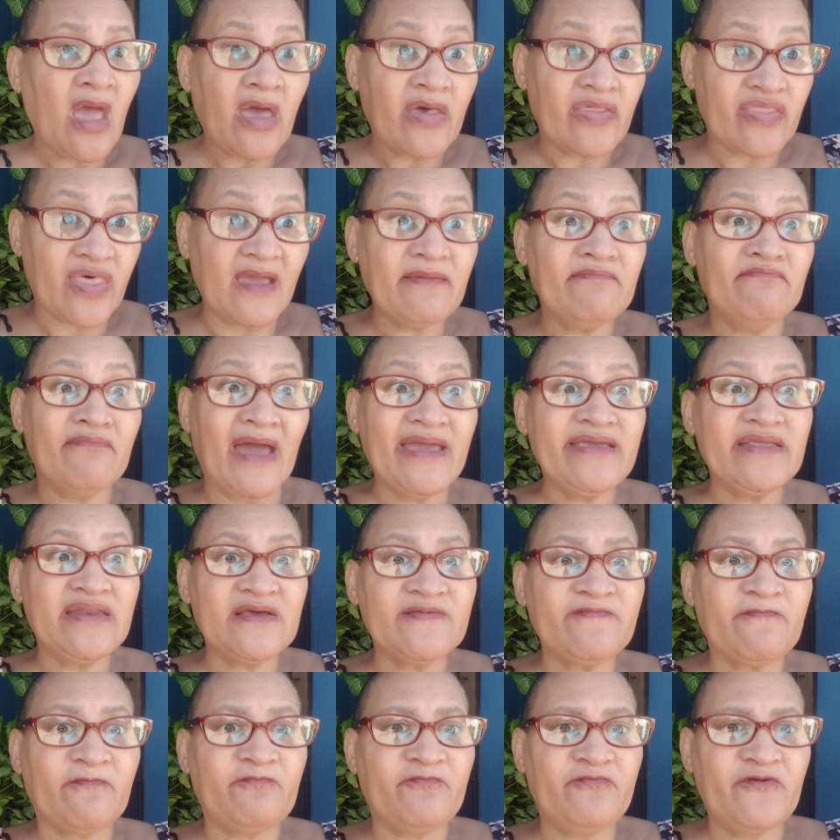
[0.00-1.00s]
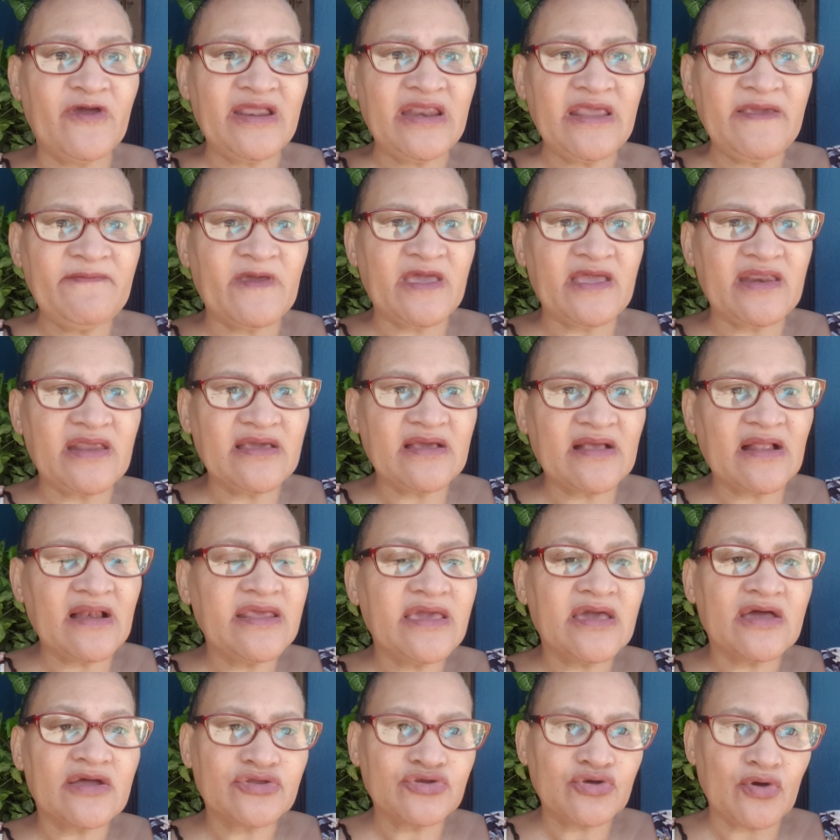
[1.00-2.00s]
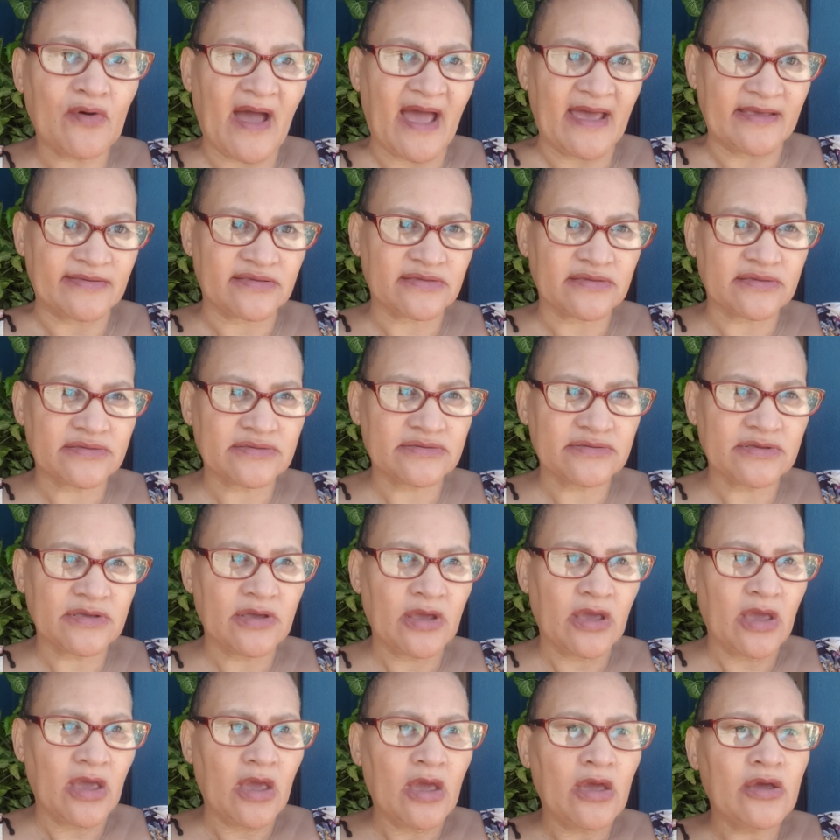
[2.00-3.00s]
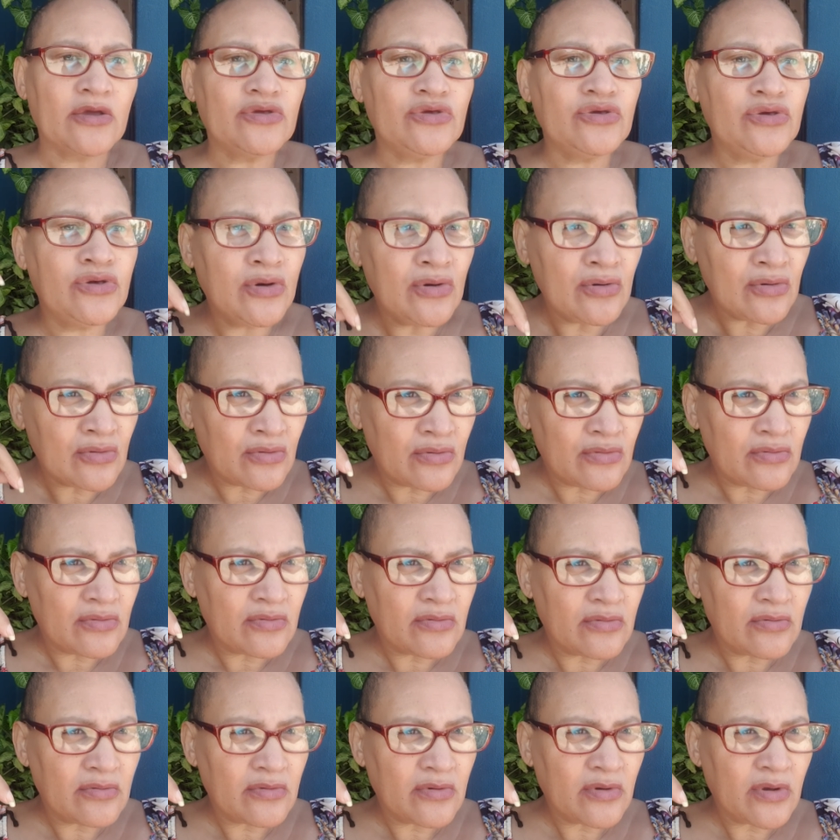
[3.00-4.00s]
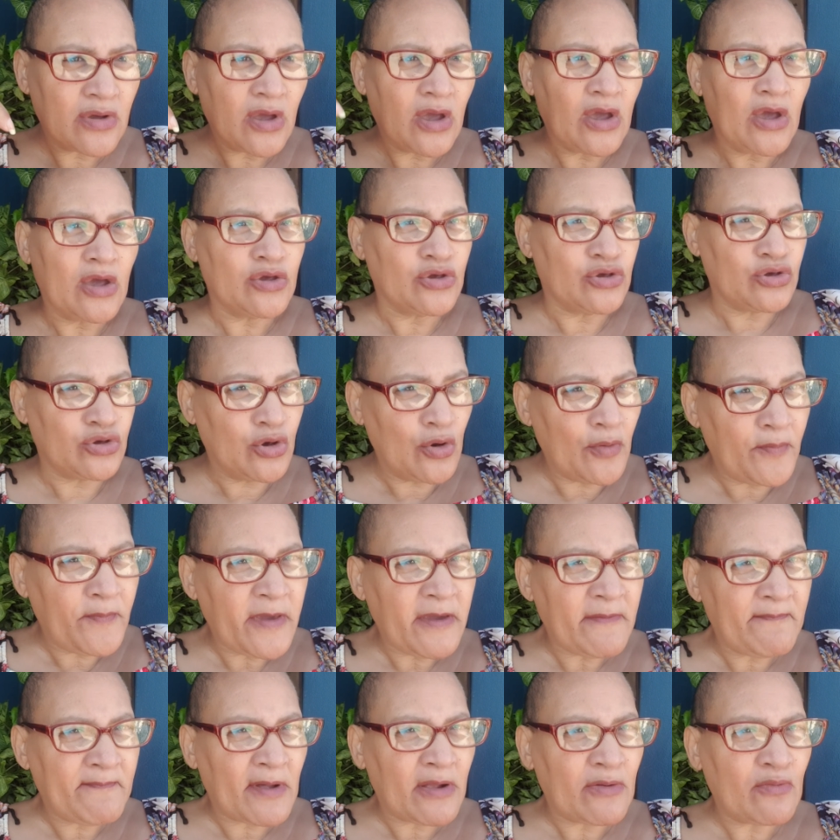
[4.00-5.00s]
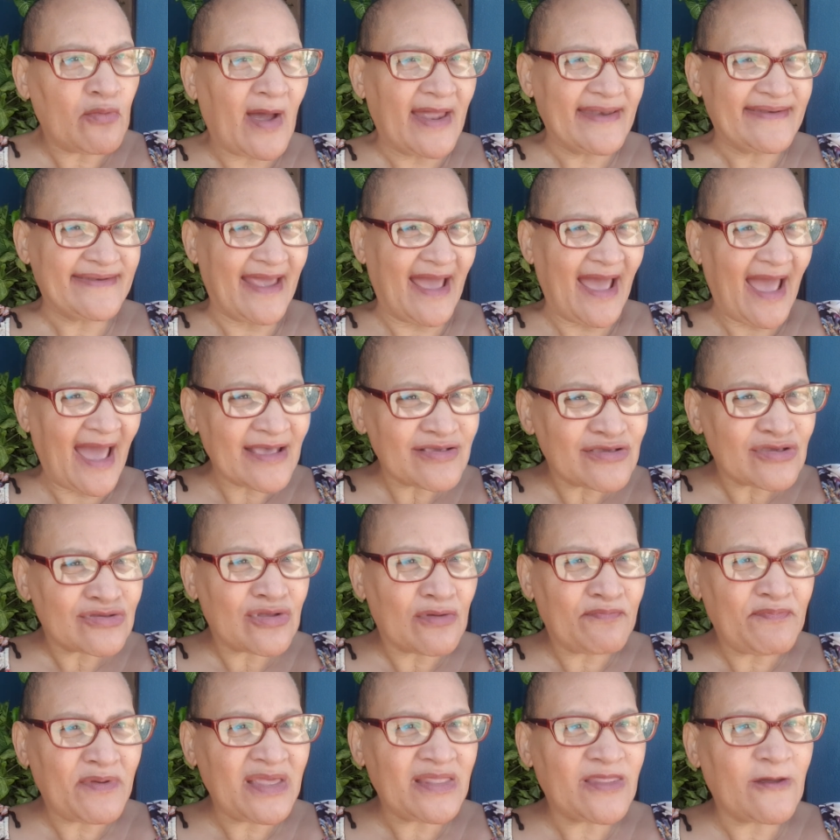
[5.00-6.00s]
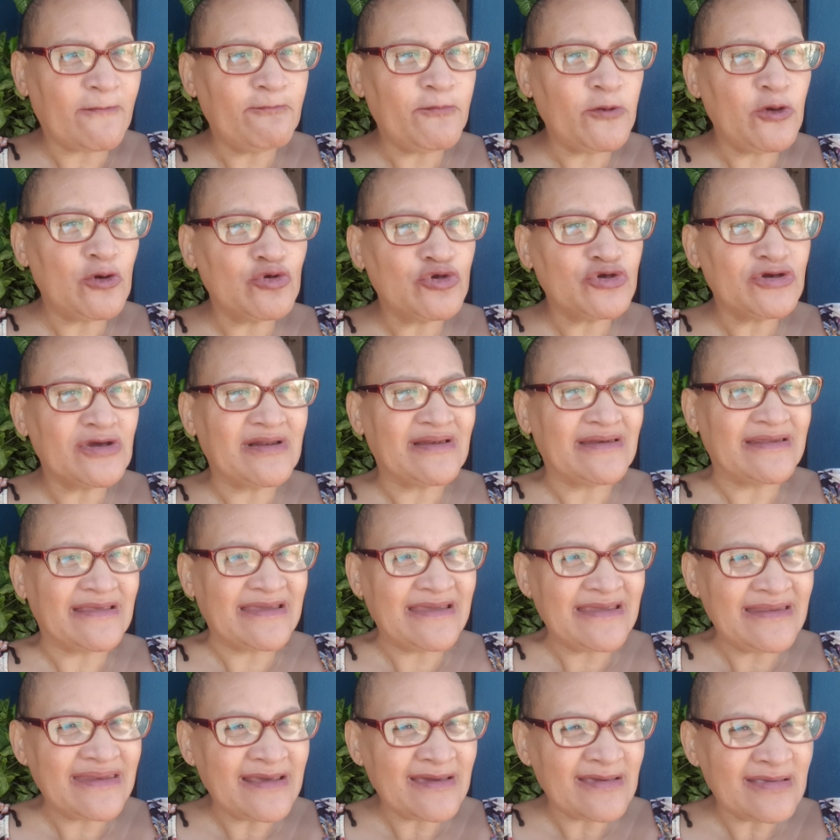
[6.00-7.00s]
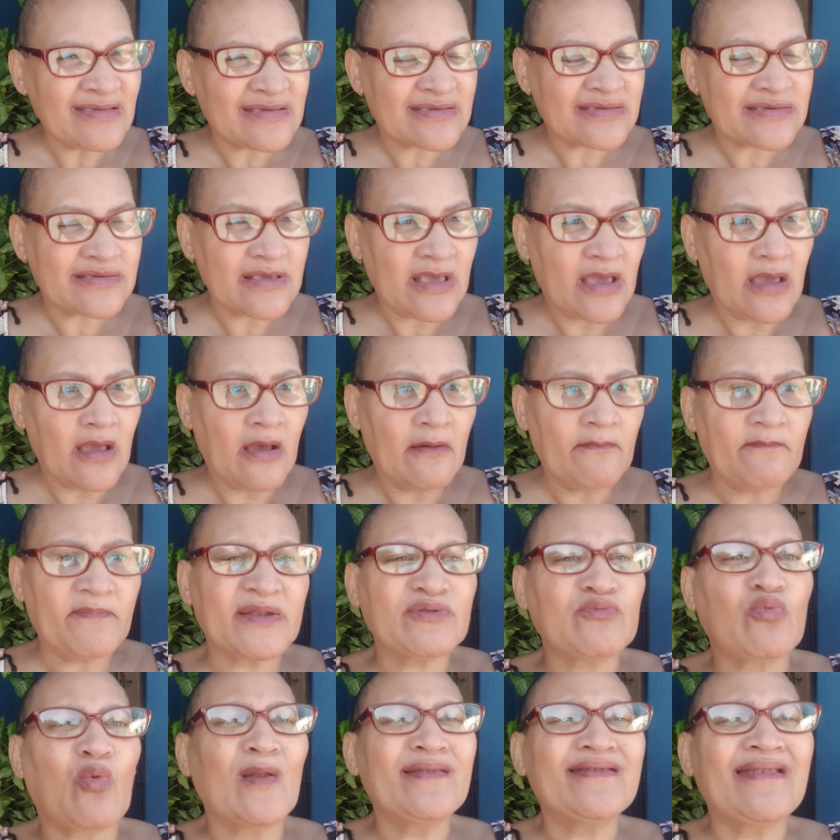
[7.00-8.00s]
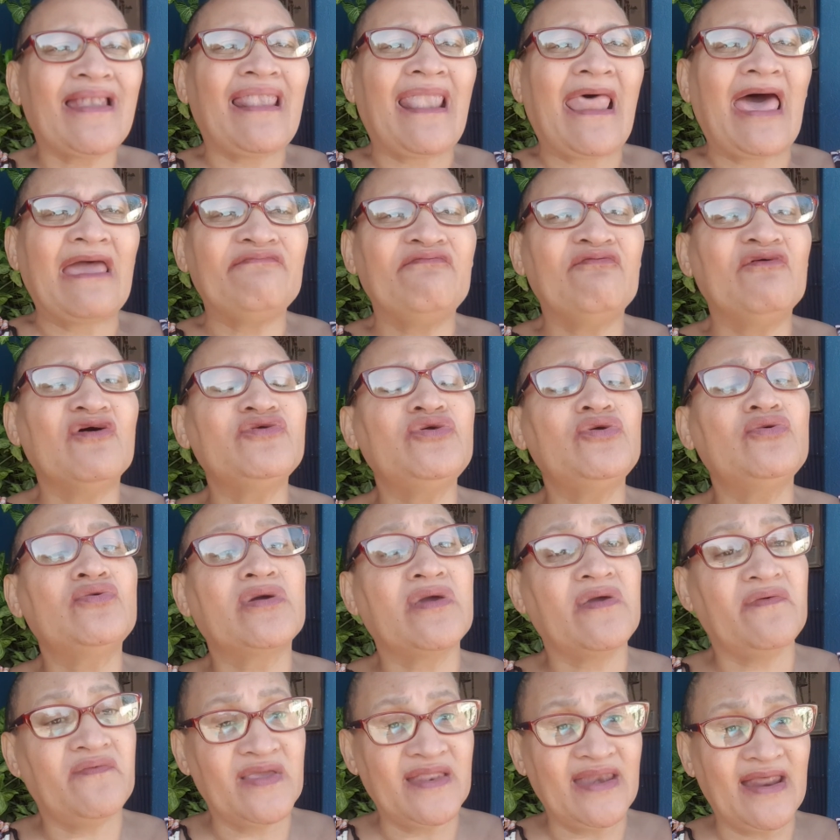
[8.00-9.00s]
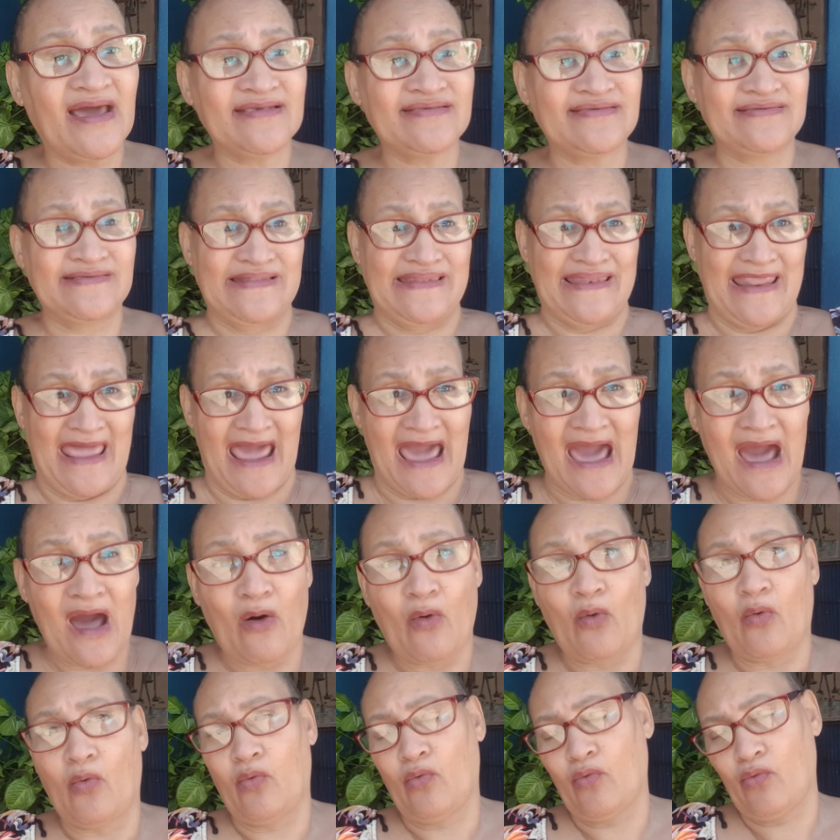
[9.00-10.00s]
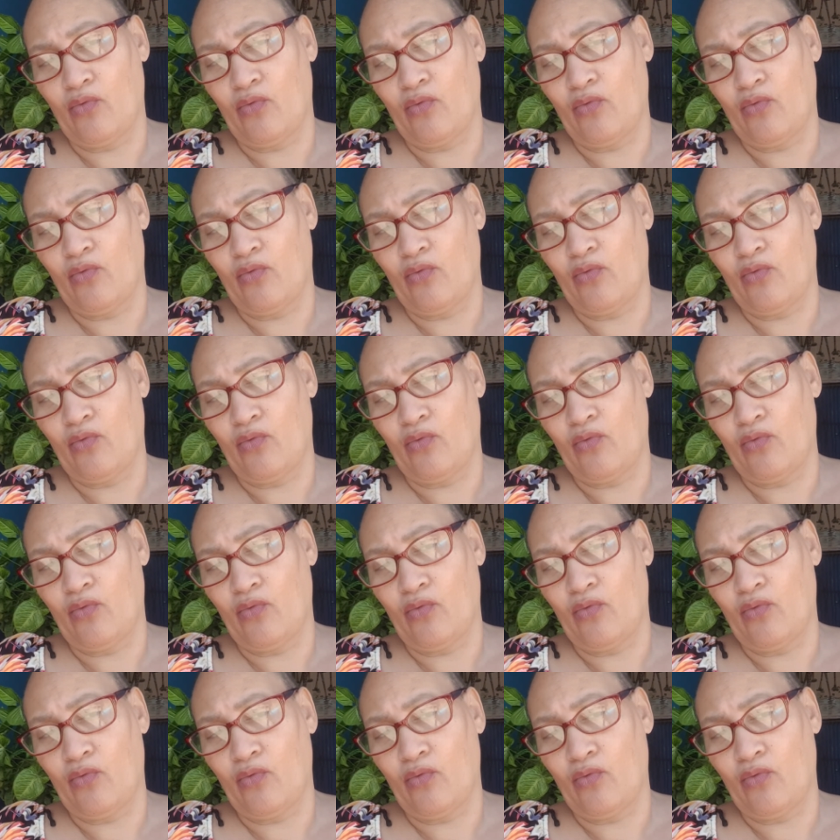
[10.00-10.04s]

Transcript: They made it very, very clear to us. You people want us to be the future leaders, but what life are you giving us now?